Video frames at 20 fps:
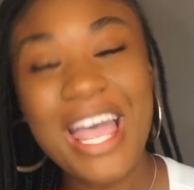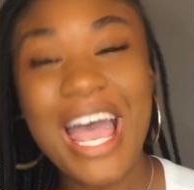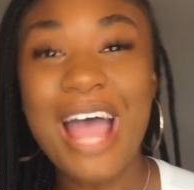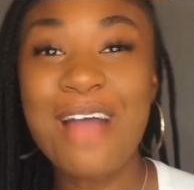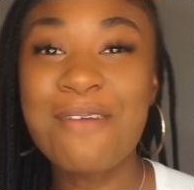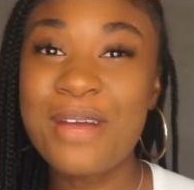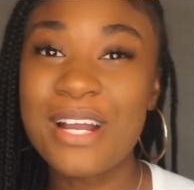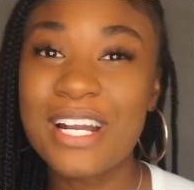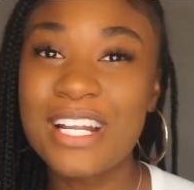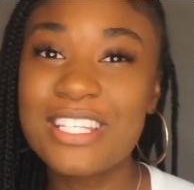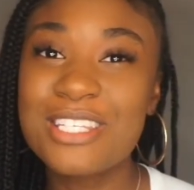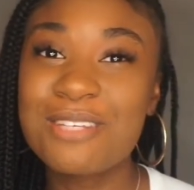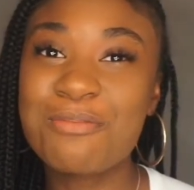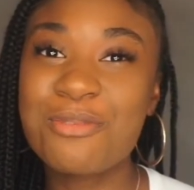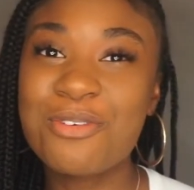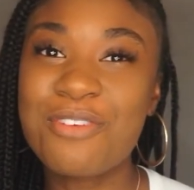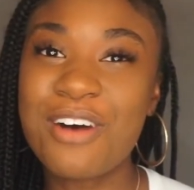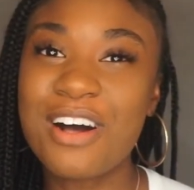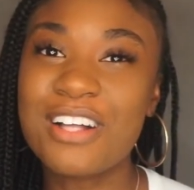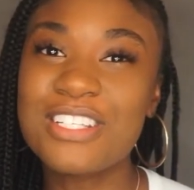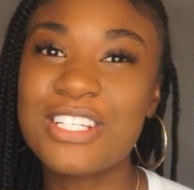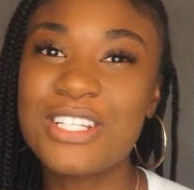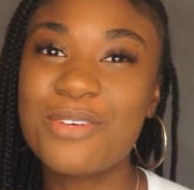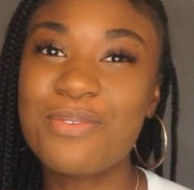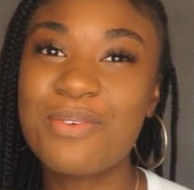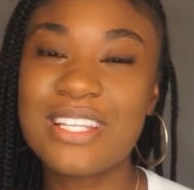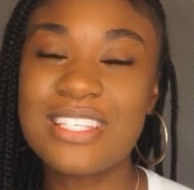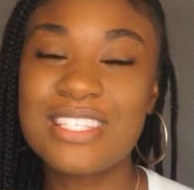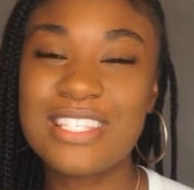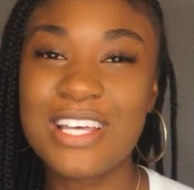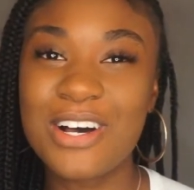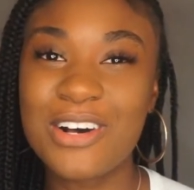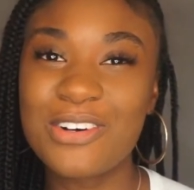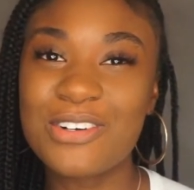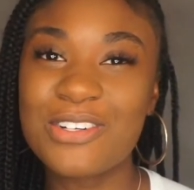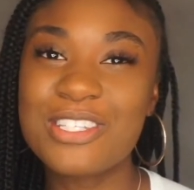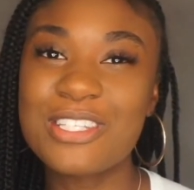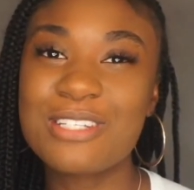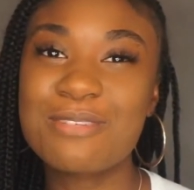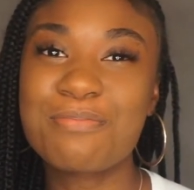I'm ready to move on to the West
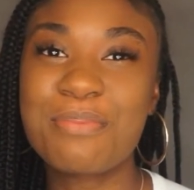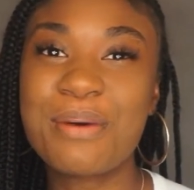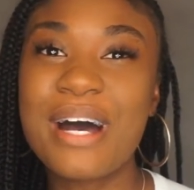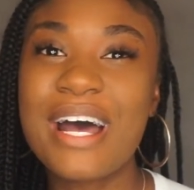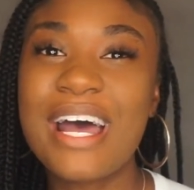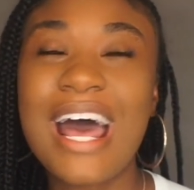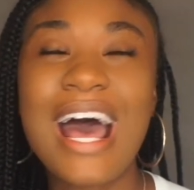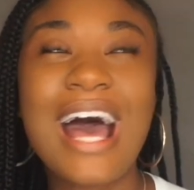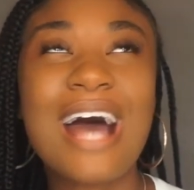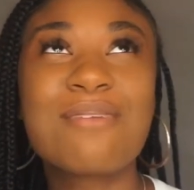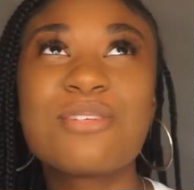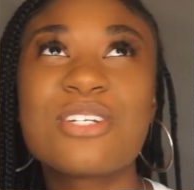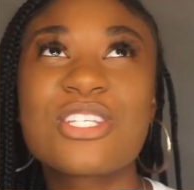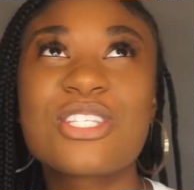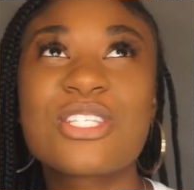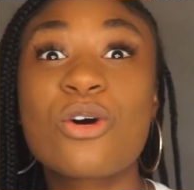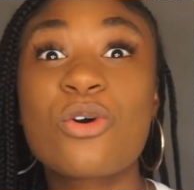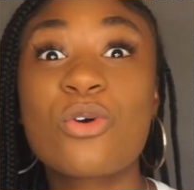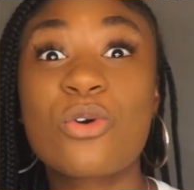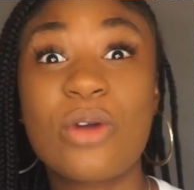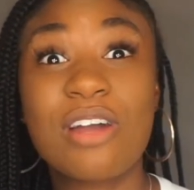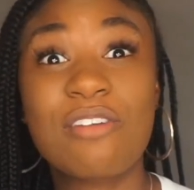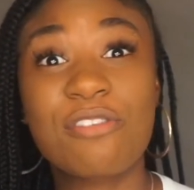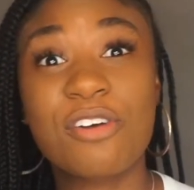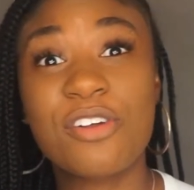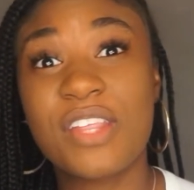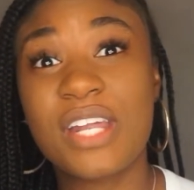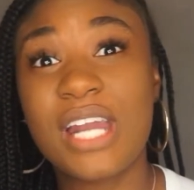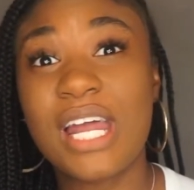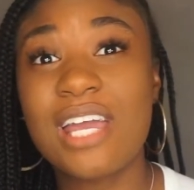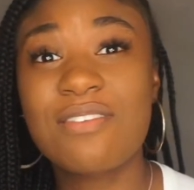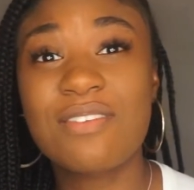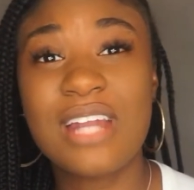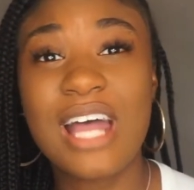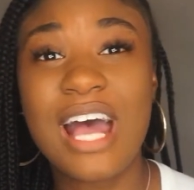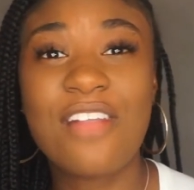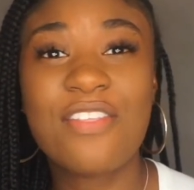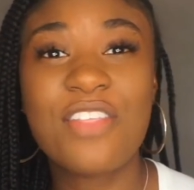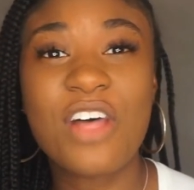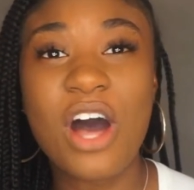Coast, but I'm just so grateful that I even
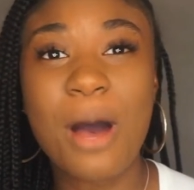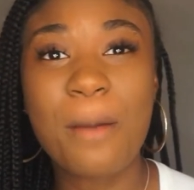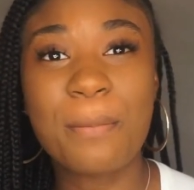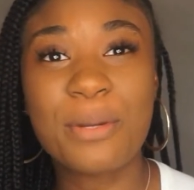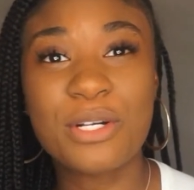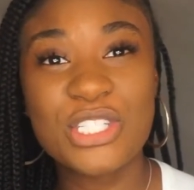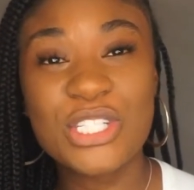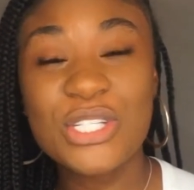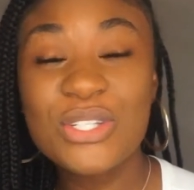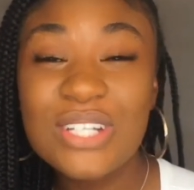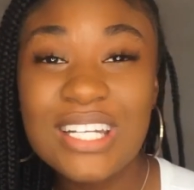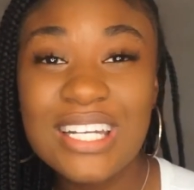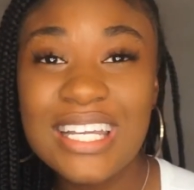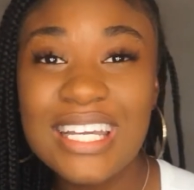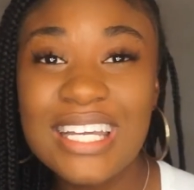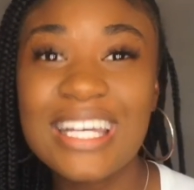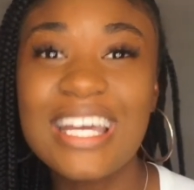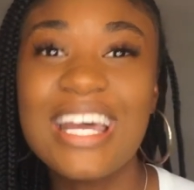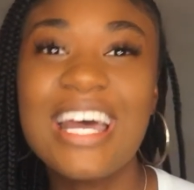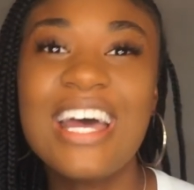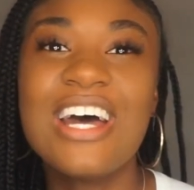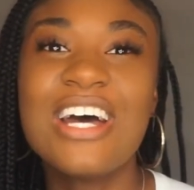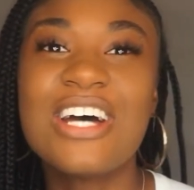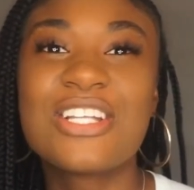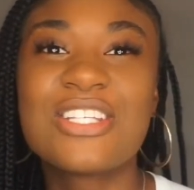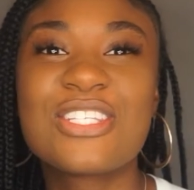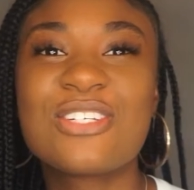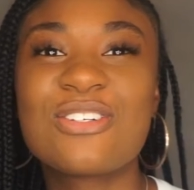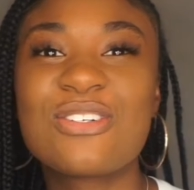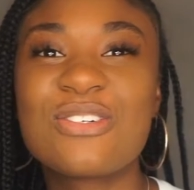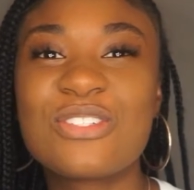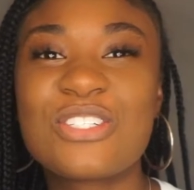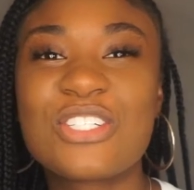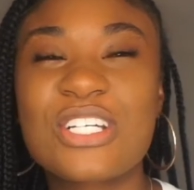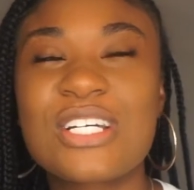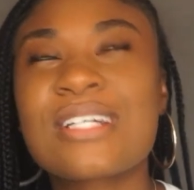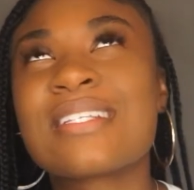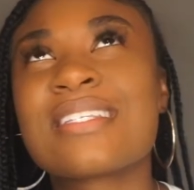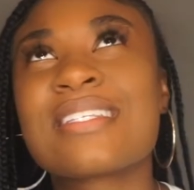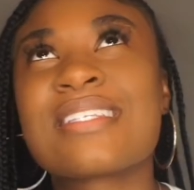had the opportunity to
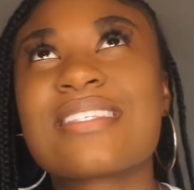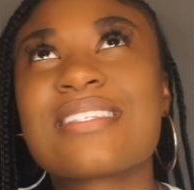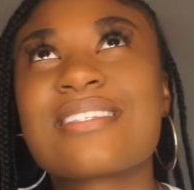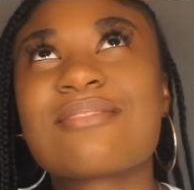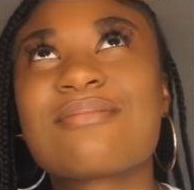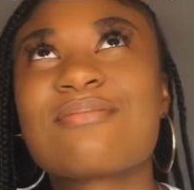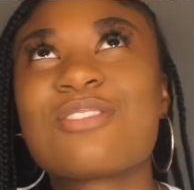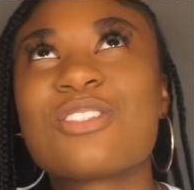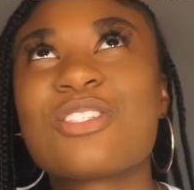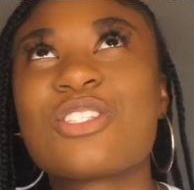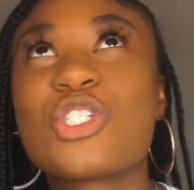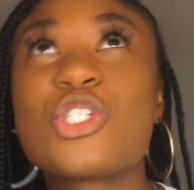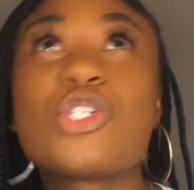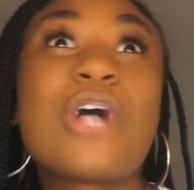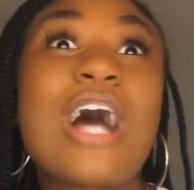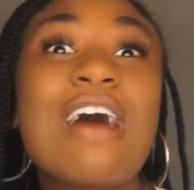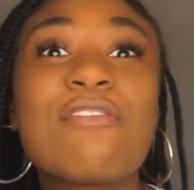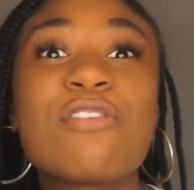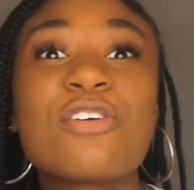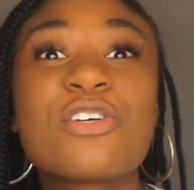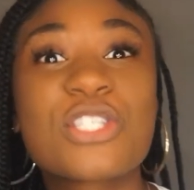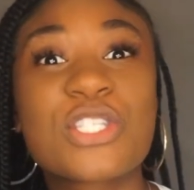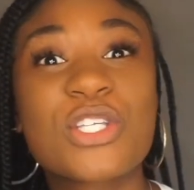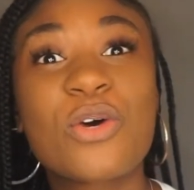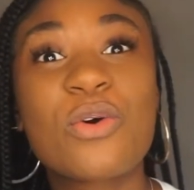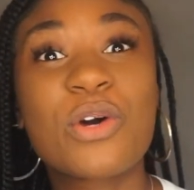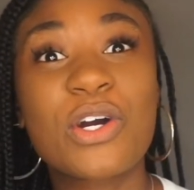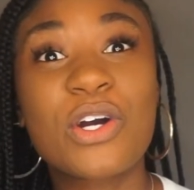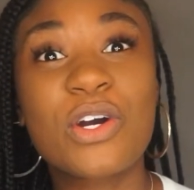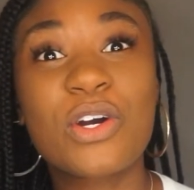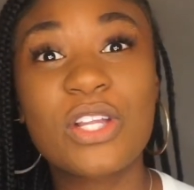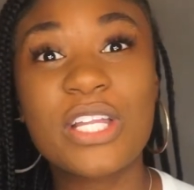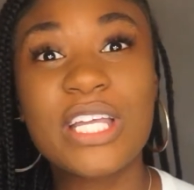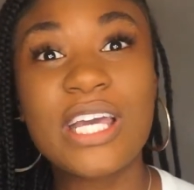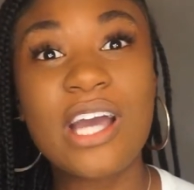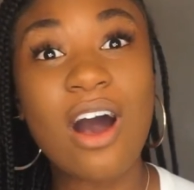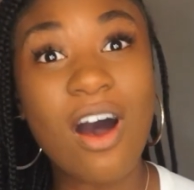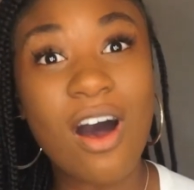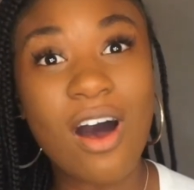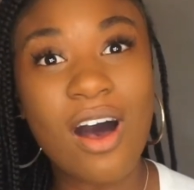just travel so
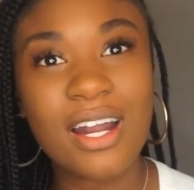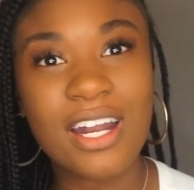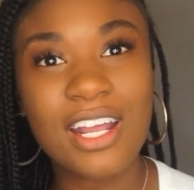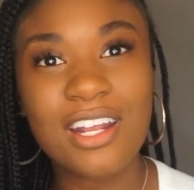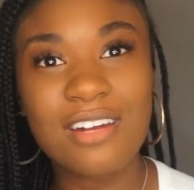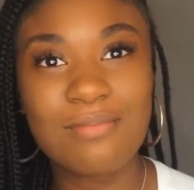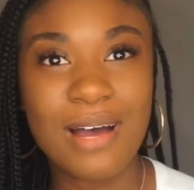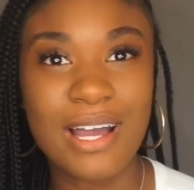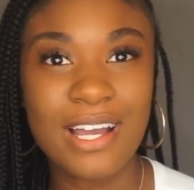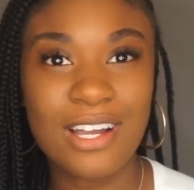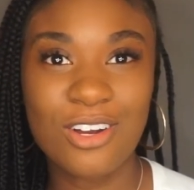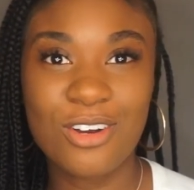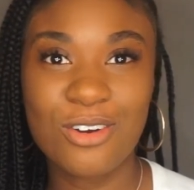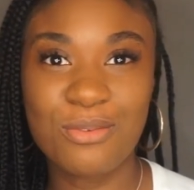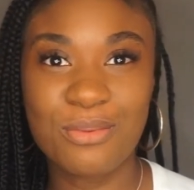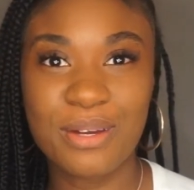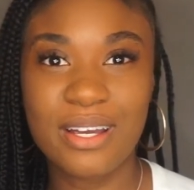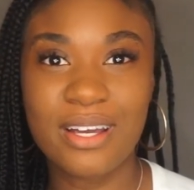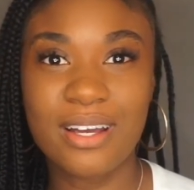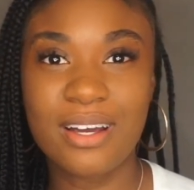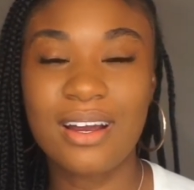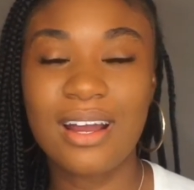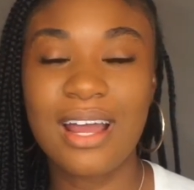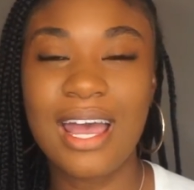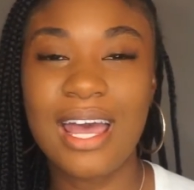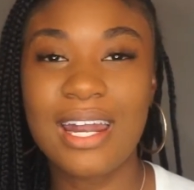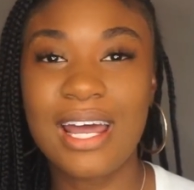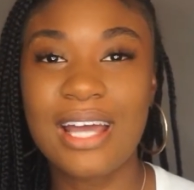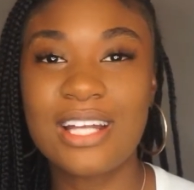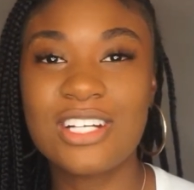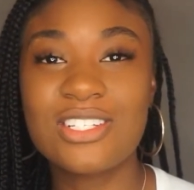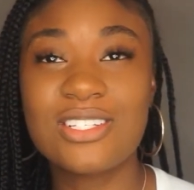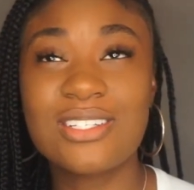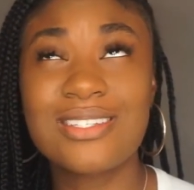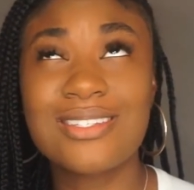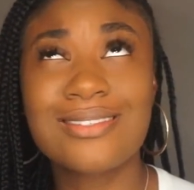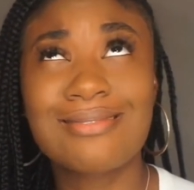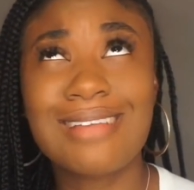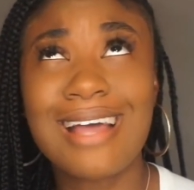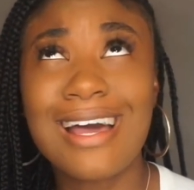early on in my career, and I
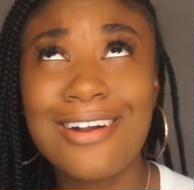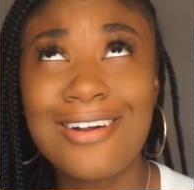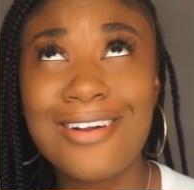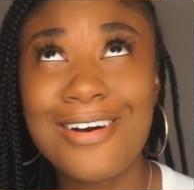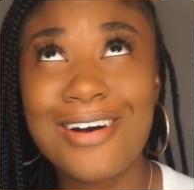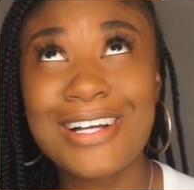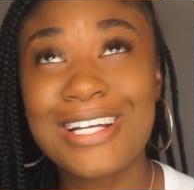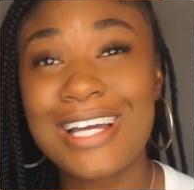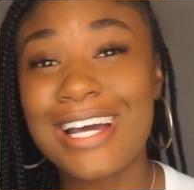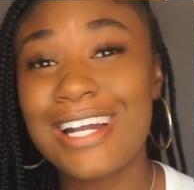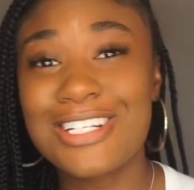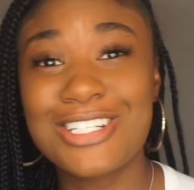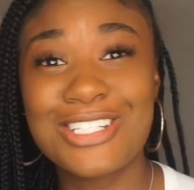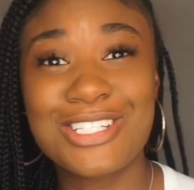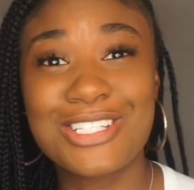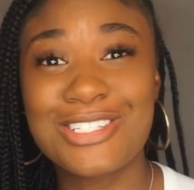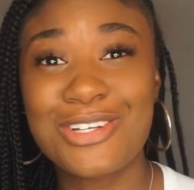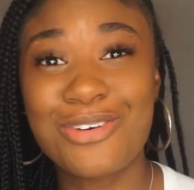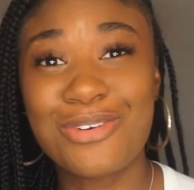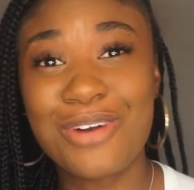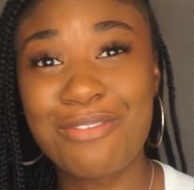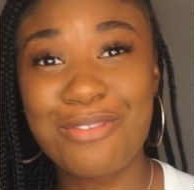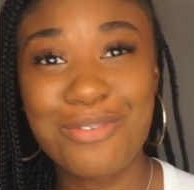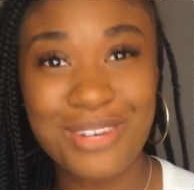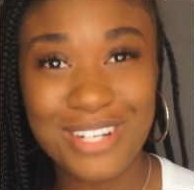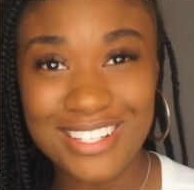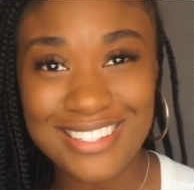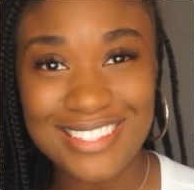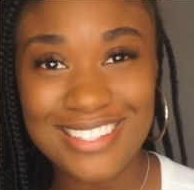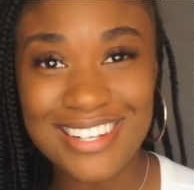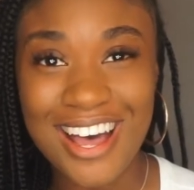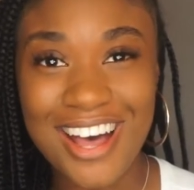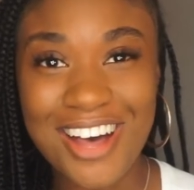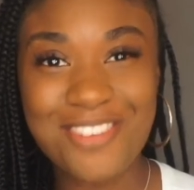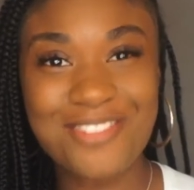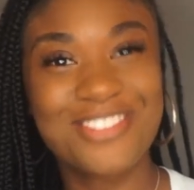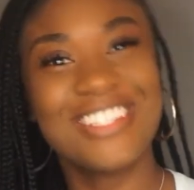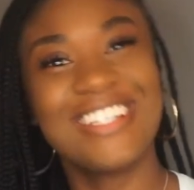don't know, I kind of just don't ever want to stop.